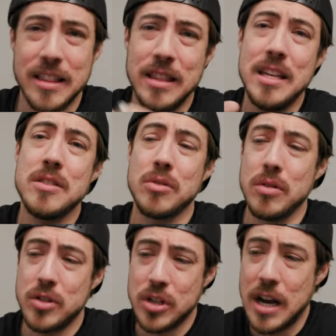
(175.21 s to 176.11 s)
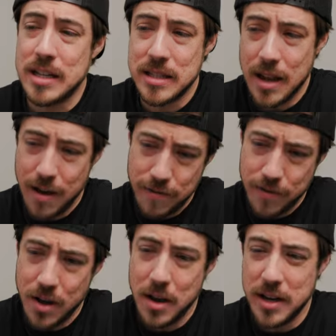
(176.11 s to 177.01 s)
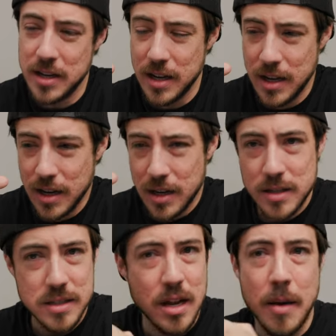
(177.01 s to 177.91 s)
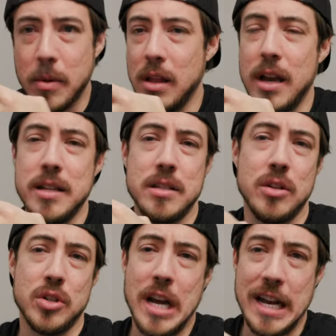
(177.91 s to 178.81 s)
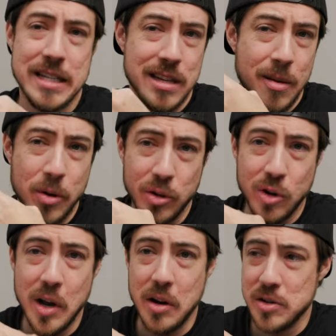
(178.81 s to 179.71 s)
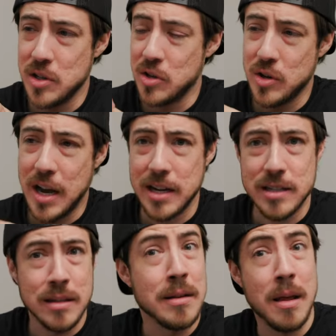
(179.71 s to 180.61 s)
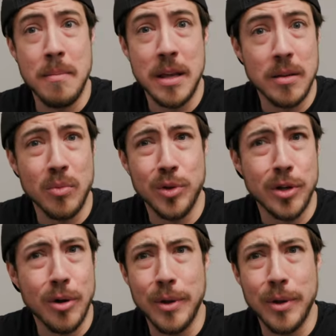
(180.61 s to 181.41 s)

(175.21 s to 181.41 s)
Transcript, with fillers: these are the shots that I find stop clients in their tracks, stop other creators in their tracks, and, and make them really go